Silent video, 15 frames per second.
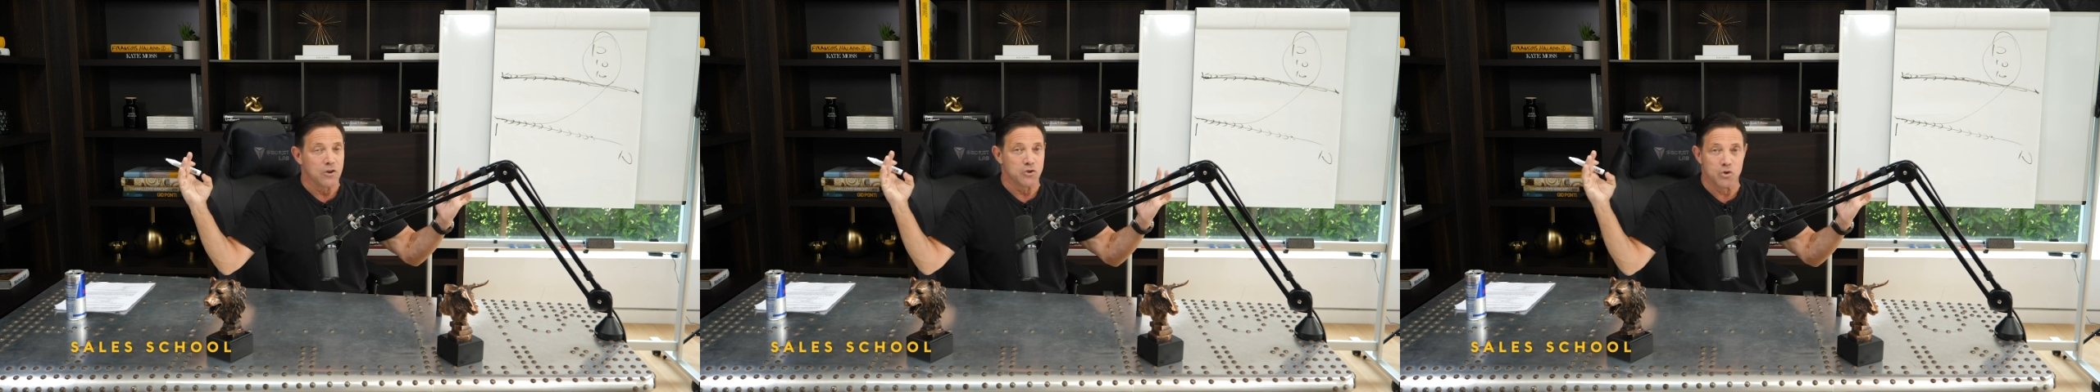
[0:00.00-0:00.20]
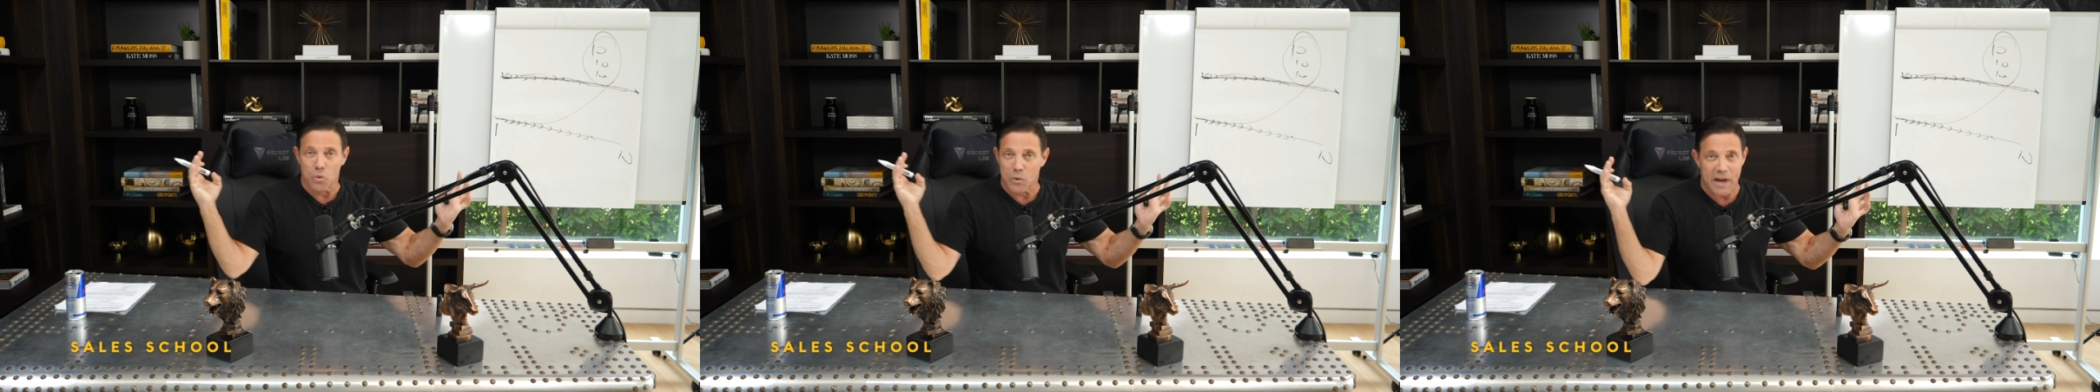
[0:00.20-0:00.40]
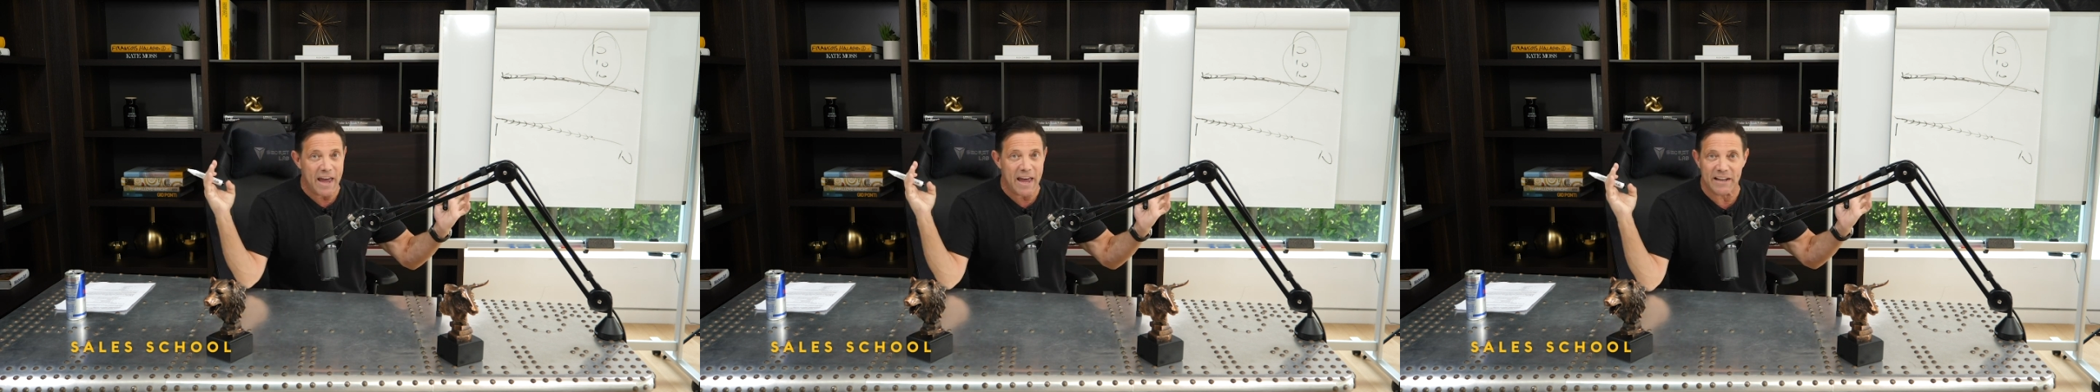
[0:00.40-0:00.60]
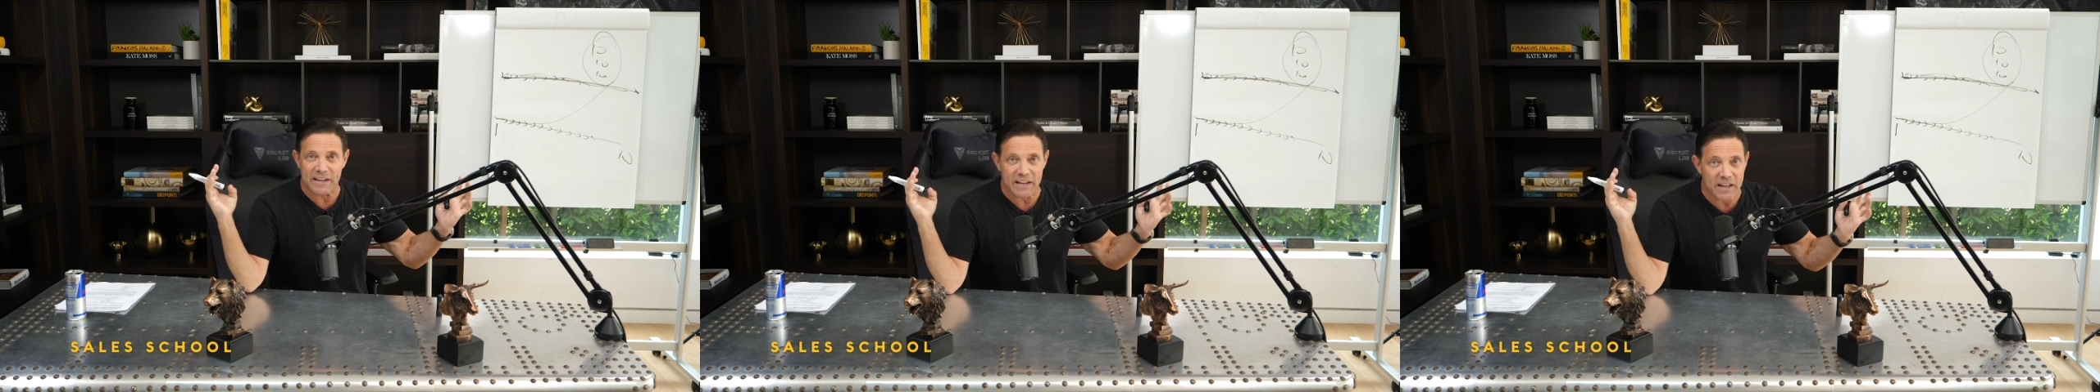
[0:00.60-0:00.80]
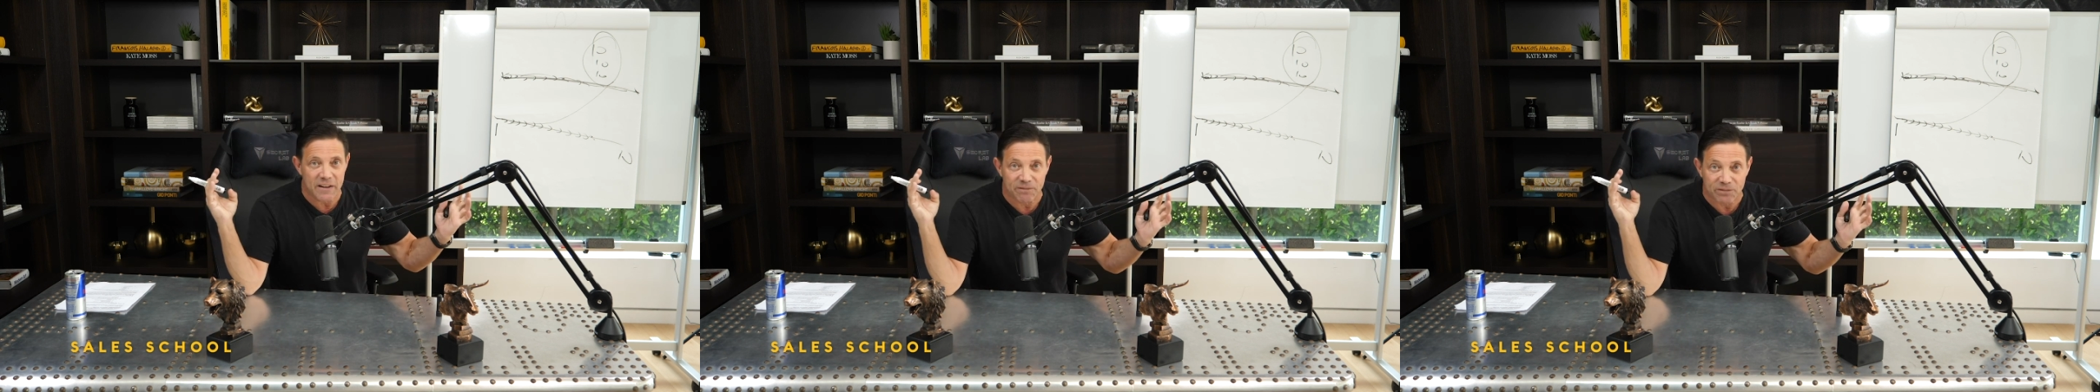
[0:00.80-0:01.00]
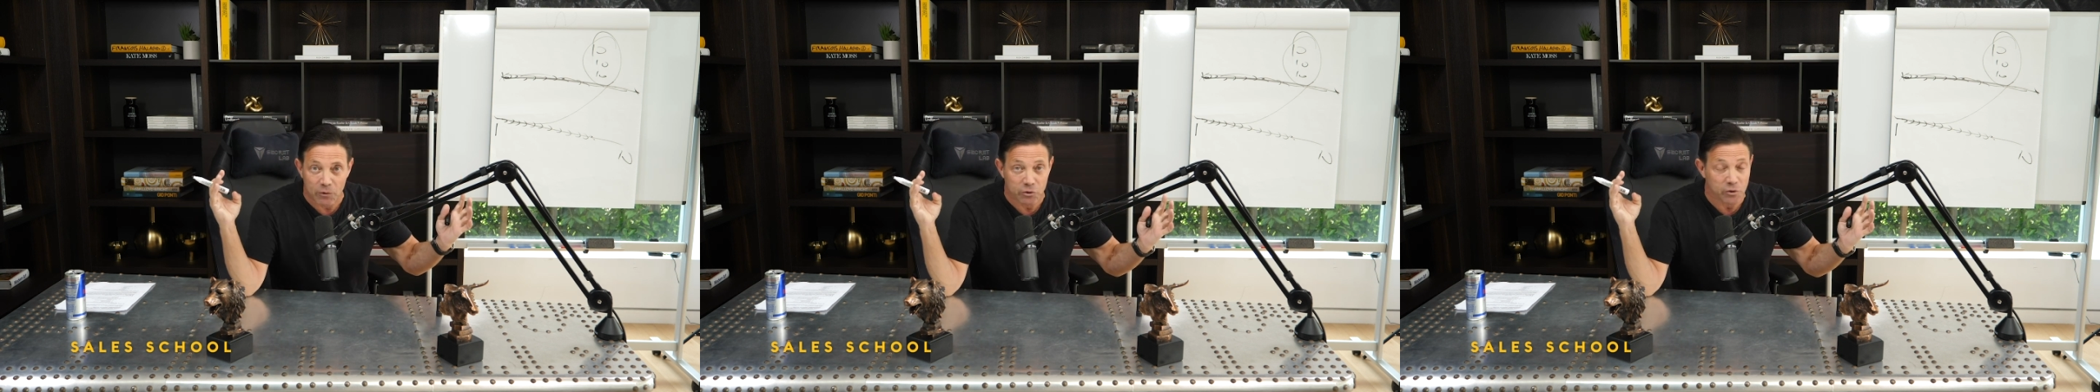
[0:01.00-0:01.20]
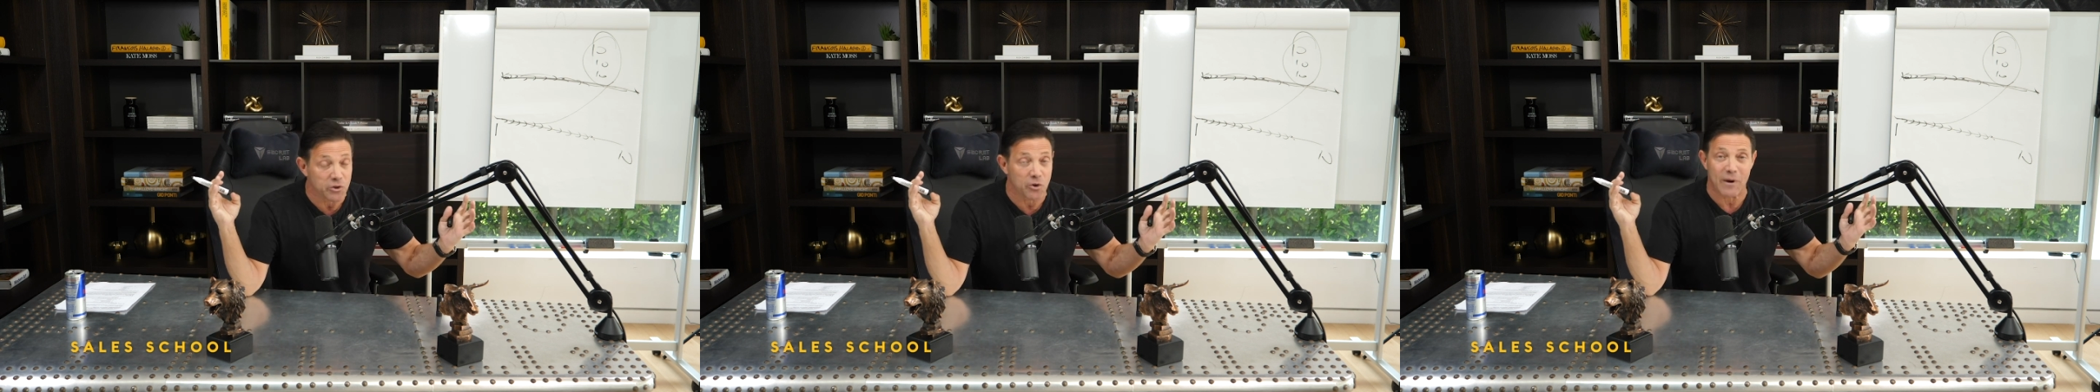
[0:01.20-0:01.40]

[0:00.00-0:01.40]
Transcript: you can't influence when